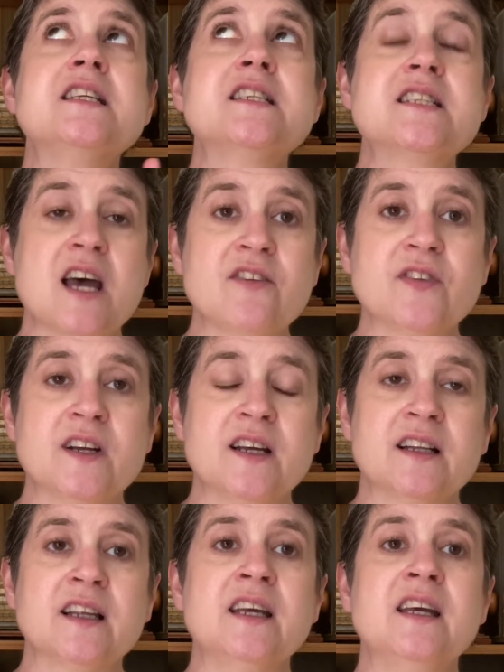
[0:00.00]

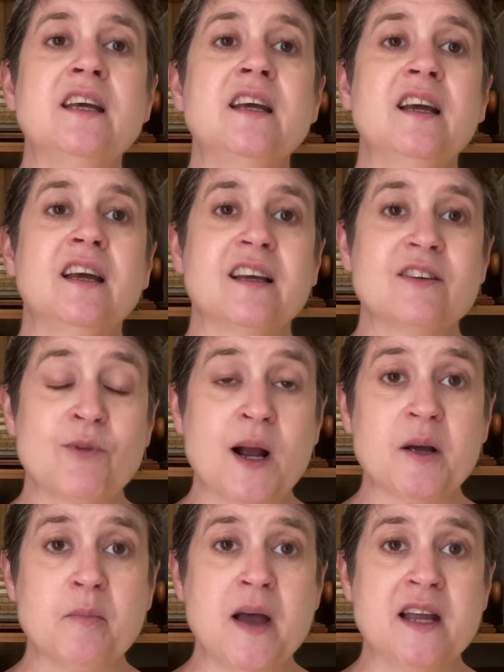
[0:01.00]
Definitely
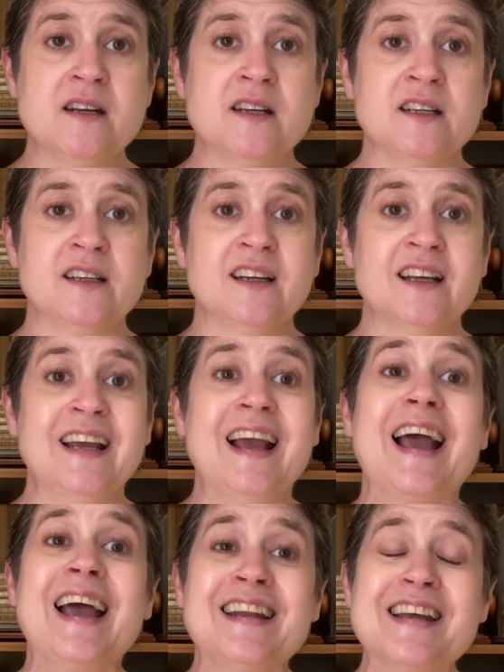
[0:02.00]
recommend it.
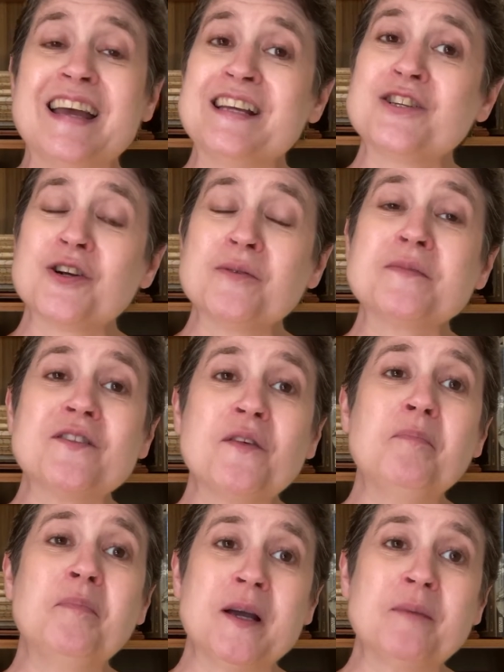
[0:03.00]
And in terms of a
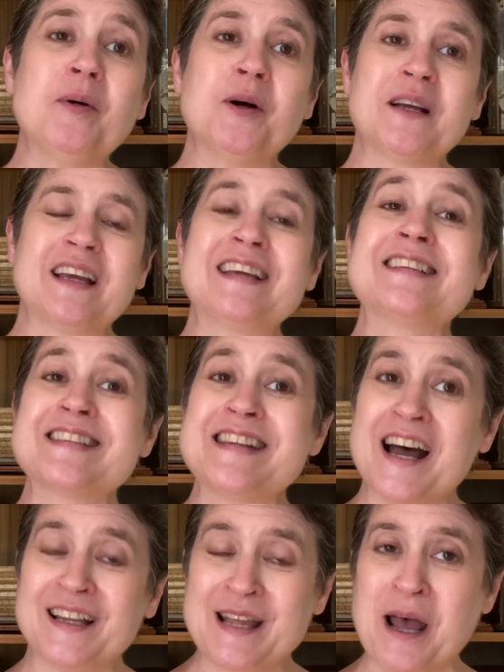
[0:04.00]
big book, it's
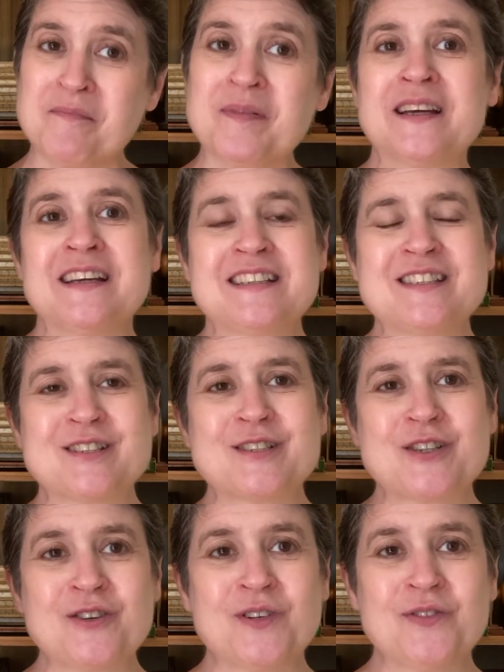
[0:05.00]
not that big. It's just
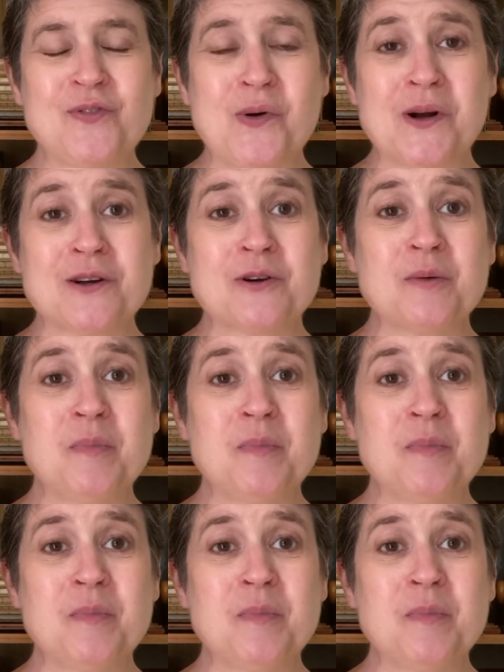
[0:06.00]
over four hundred